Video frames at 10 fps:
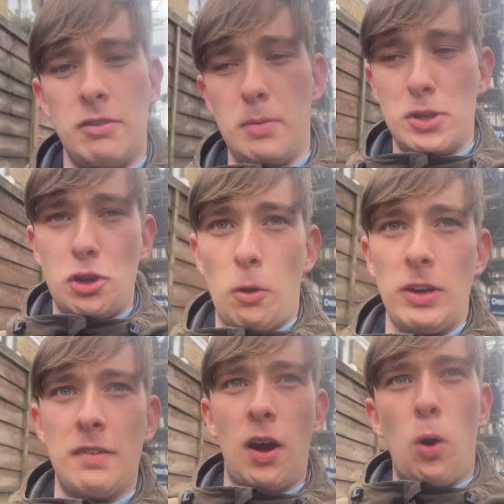the
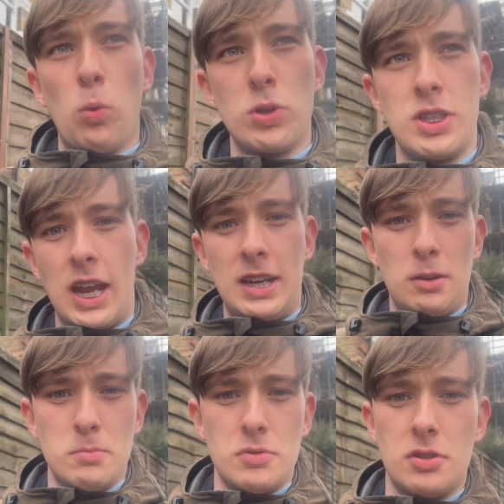majority of old
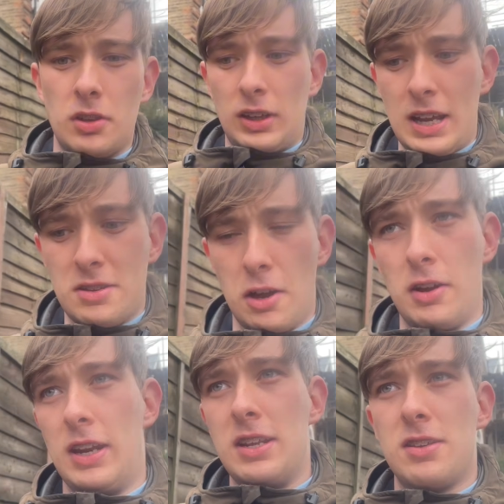stadiums get
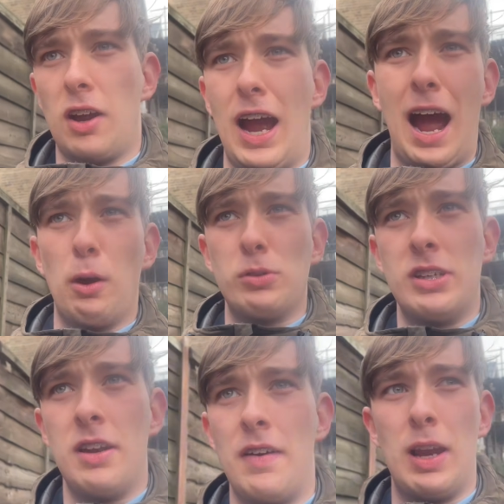turned into like
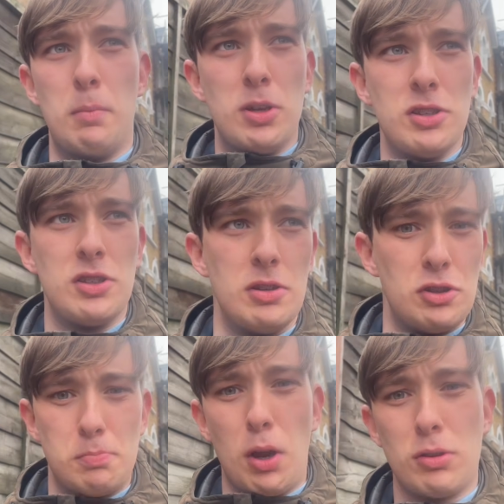housing developments and
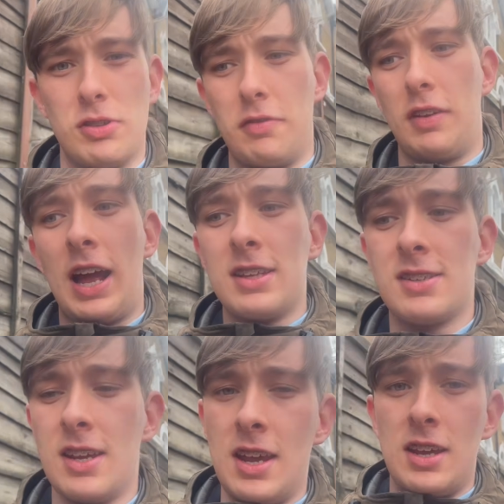just blocks of
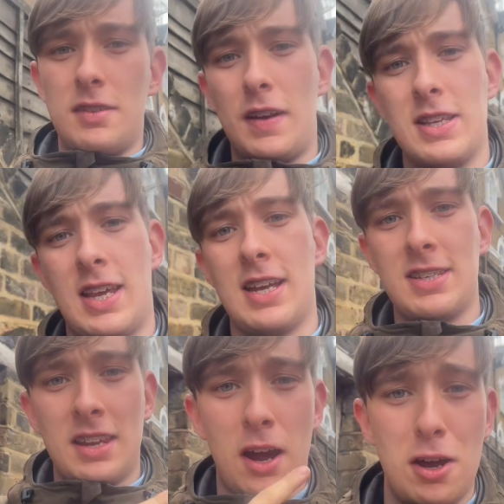flats, it's
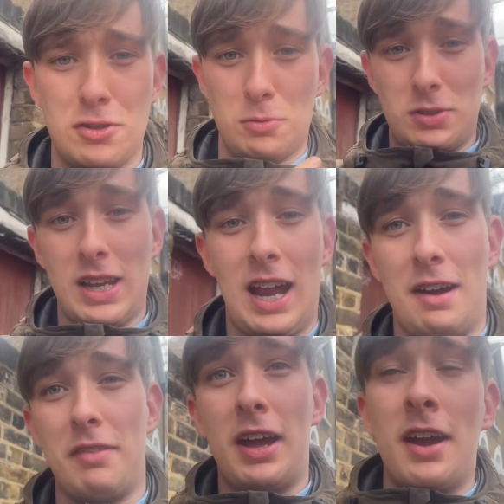fantastic that Arsenal still
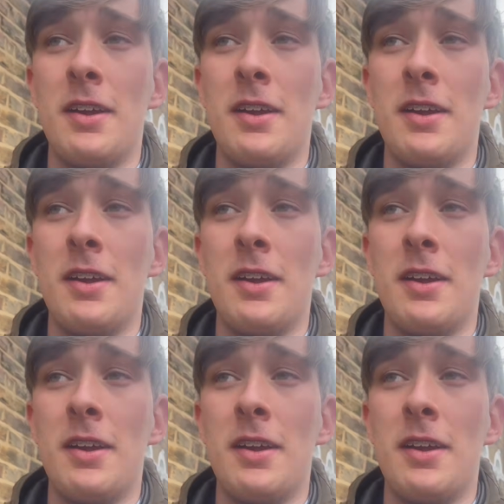have that.